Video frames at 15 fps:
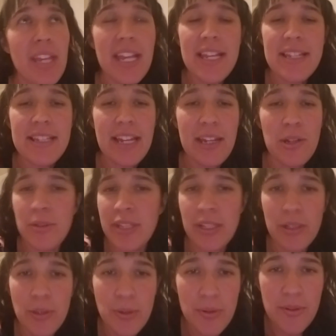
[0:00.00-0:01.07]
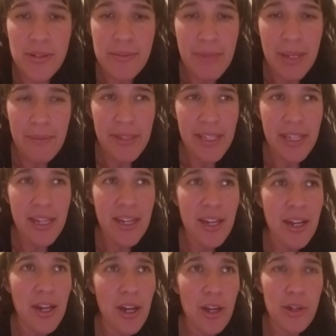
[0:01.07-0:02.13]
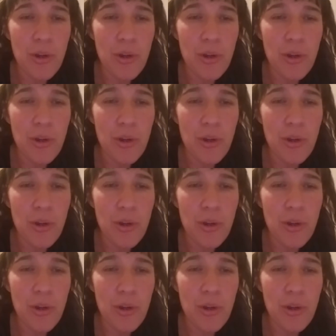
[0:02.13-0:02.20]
is I only lose maybe a